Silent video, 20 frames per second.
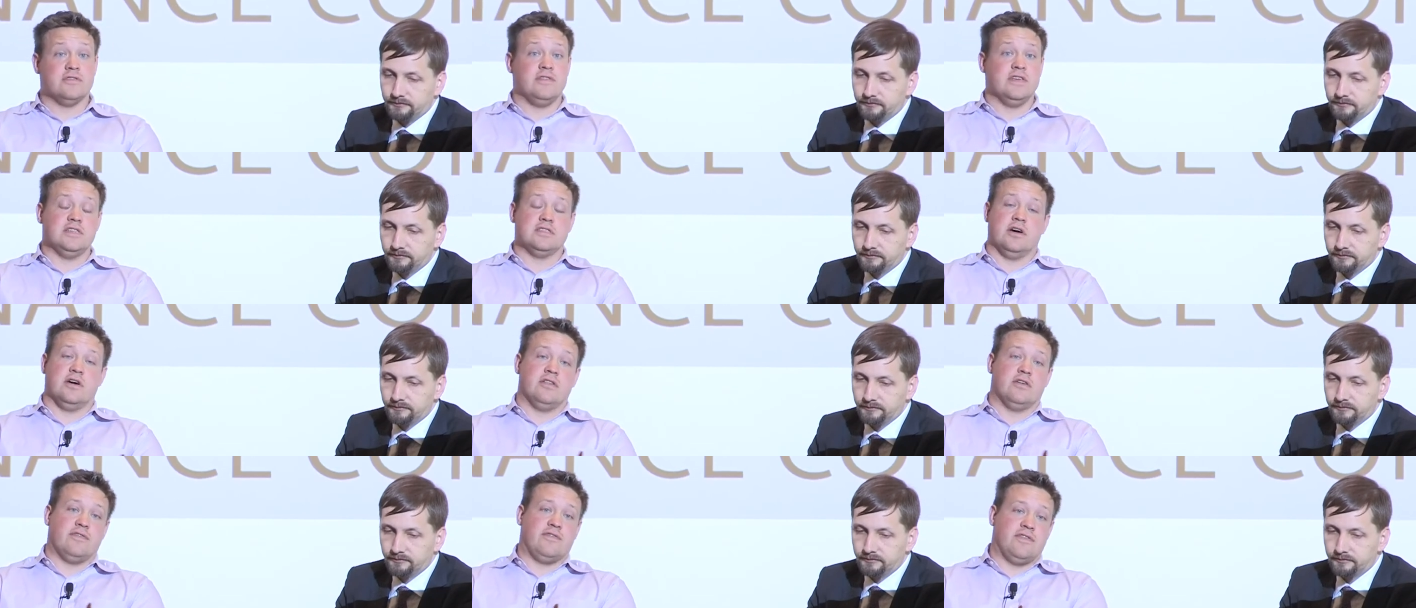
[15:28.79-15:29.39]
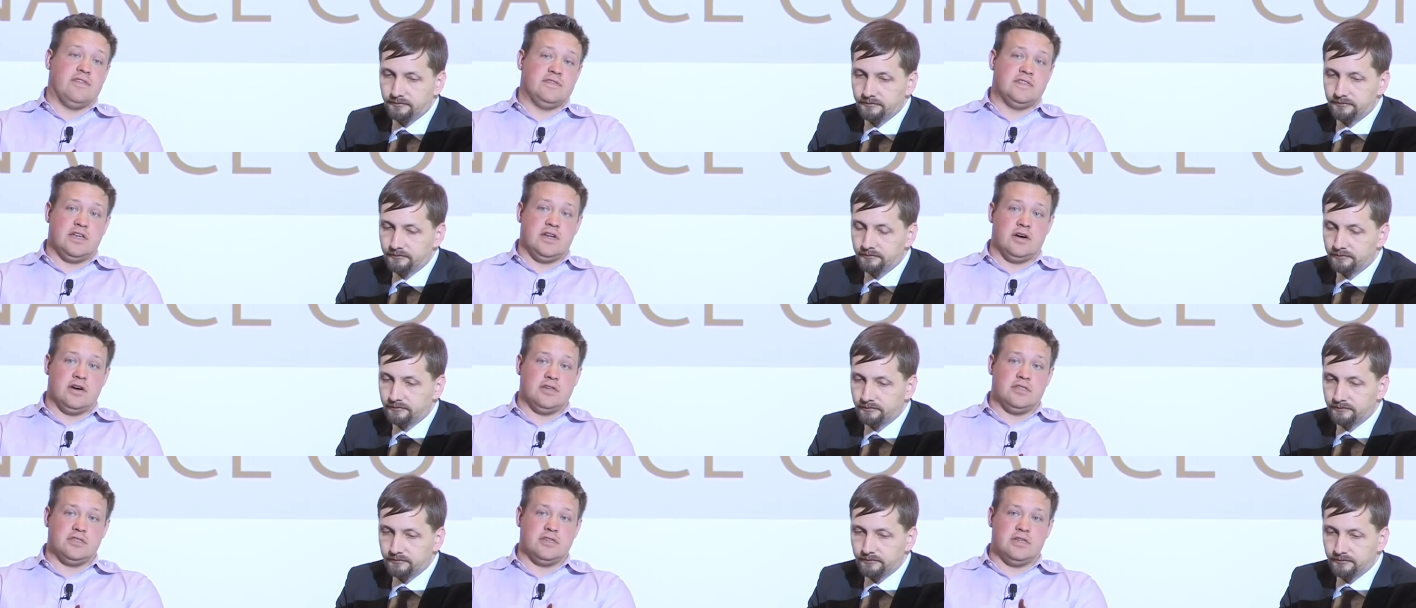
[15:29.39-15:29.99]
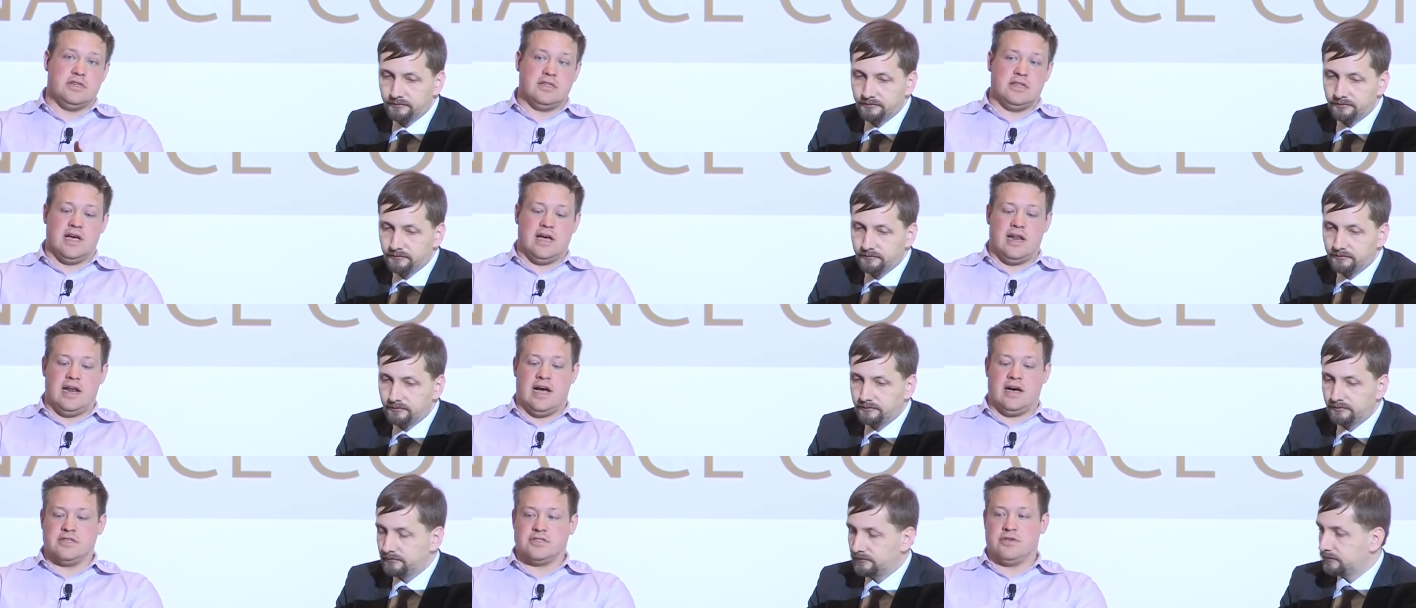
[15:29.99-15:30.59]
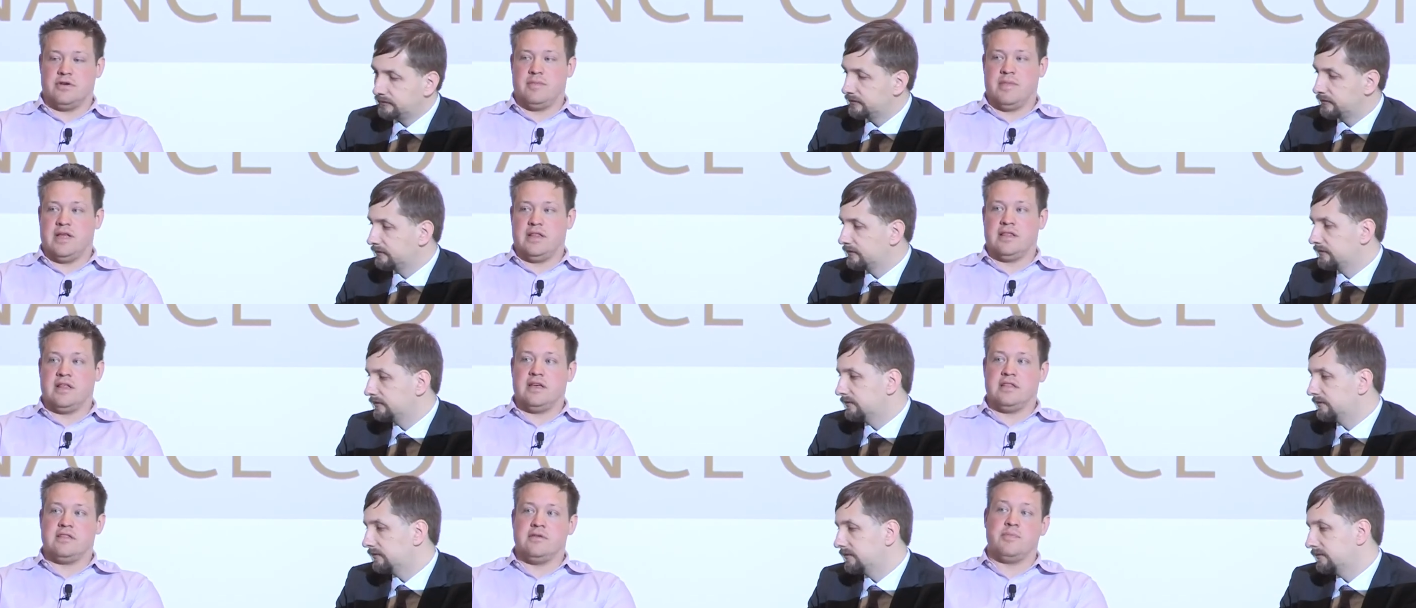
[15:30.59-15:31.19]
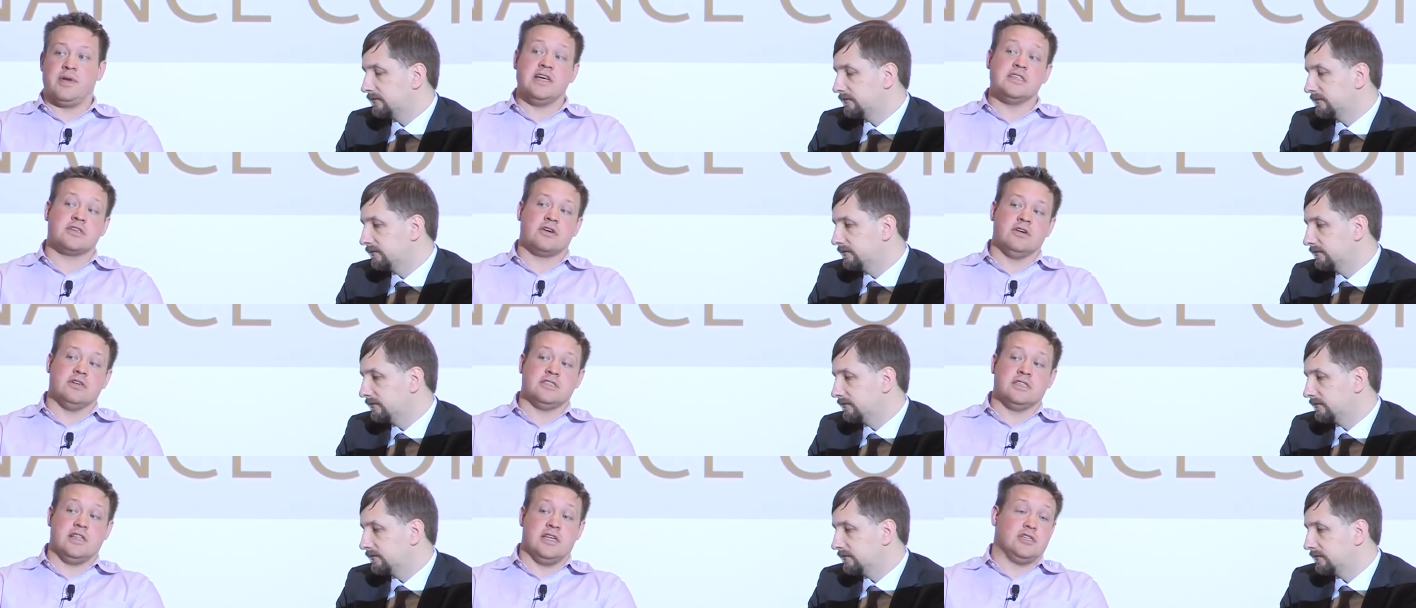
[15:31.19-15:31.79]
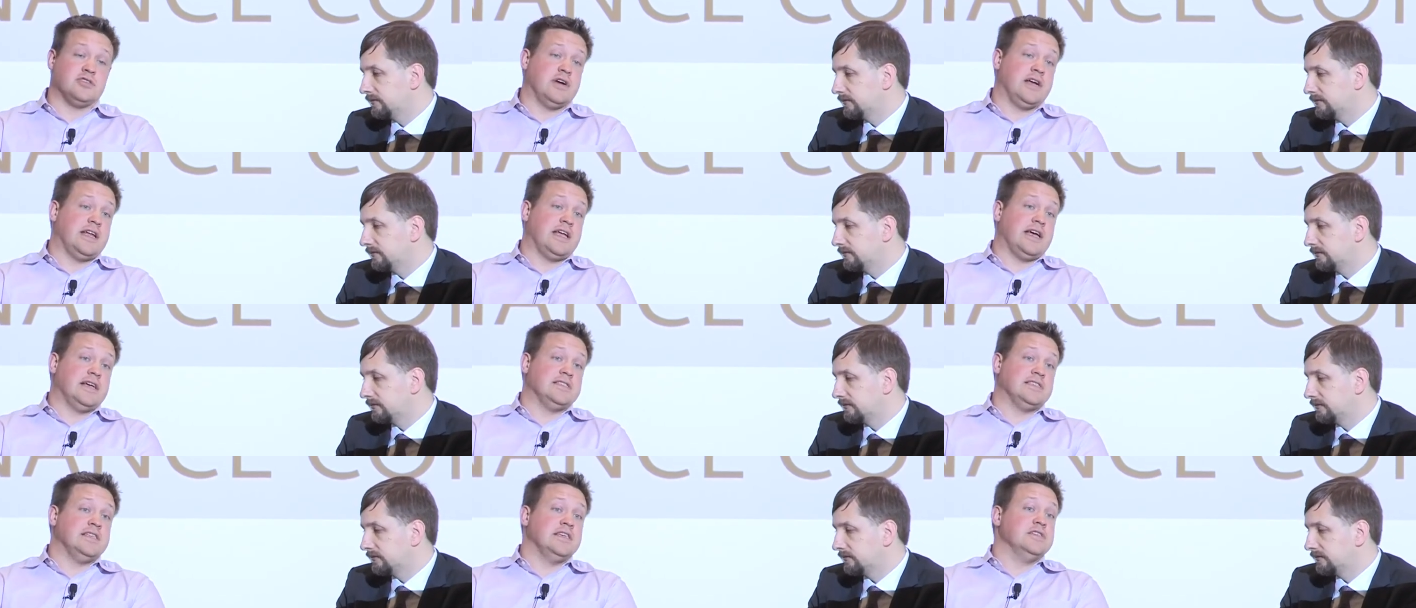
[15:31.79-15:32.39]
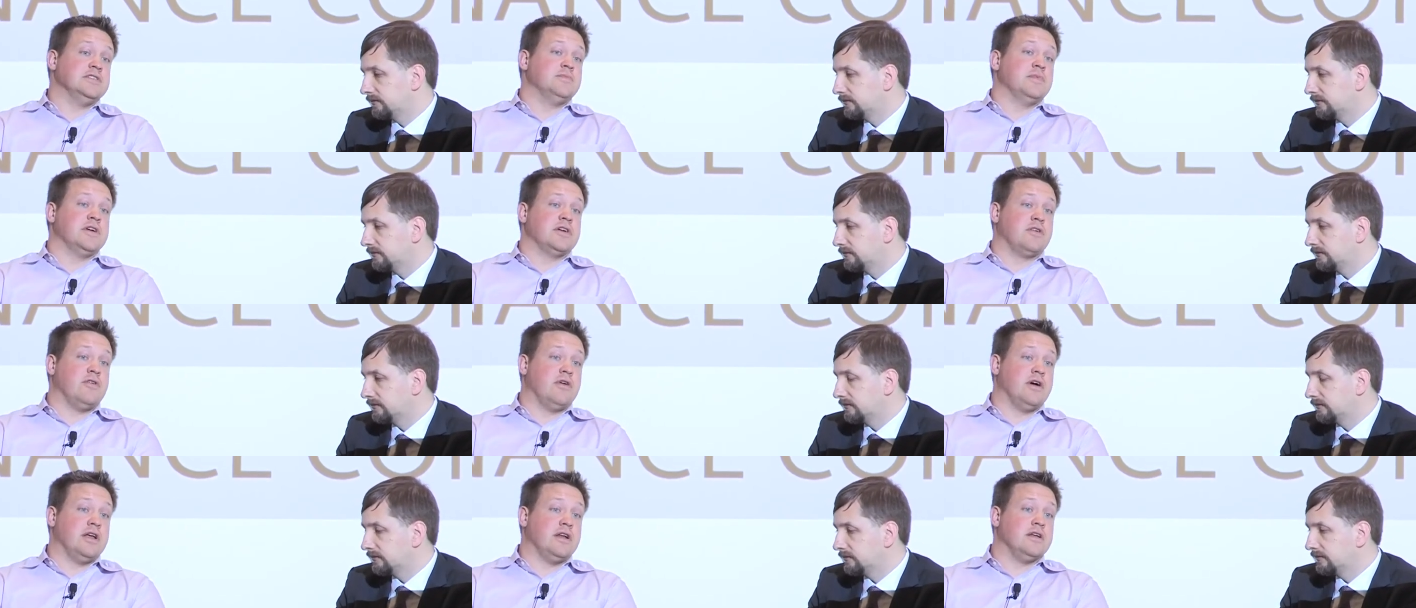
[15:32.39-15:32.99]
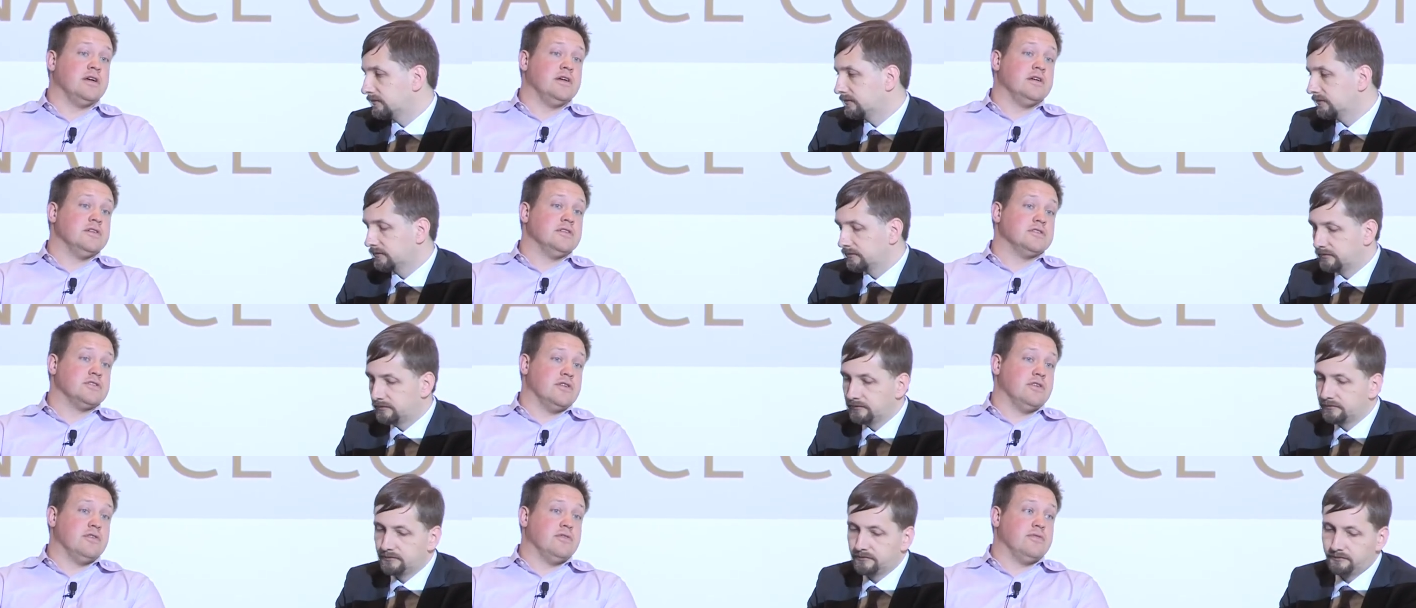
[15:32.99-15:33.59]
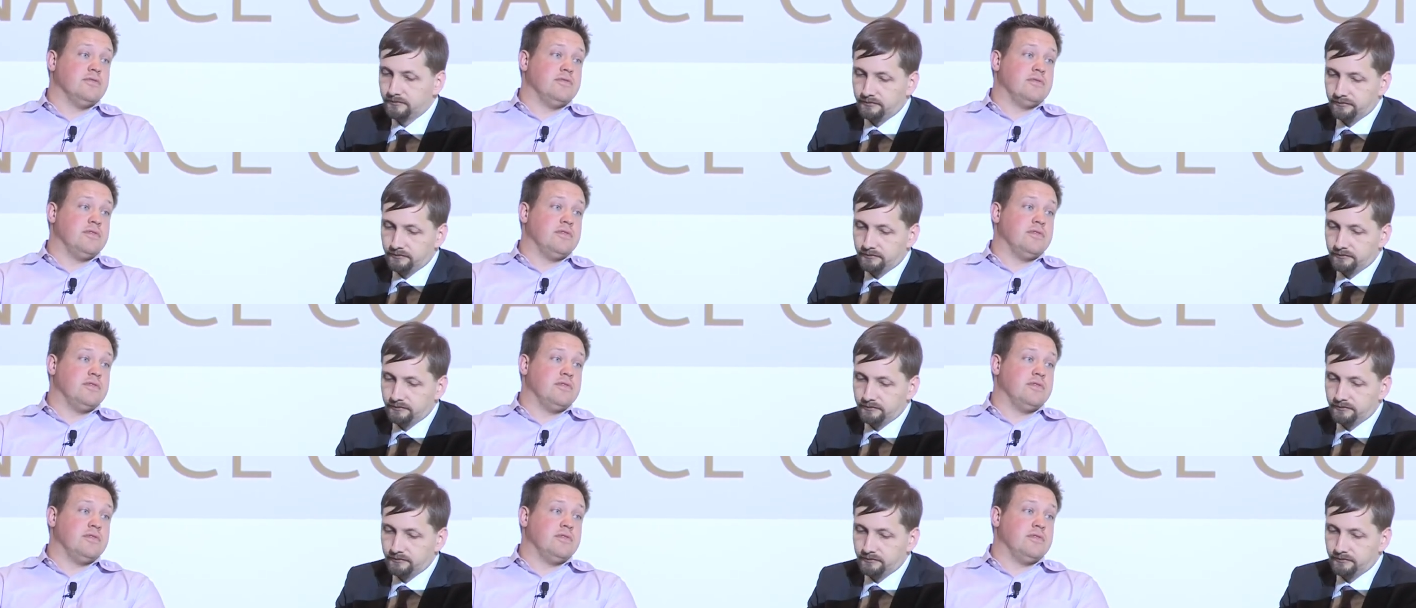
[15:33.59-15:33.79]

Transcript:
Speaker 1: of these other 1,500 that Al sort of meant, like the base currency they trade against is Bitcoin. So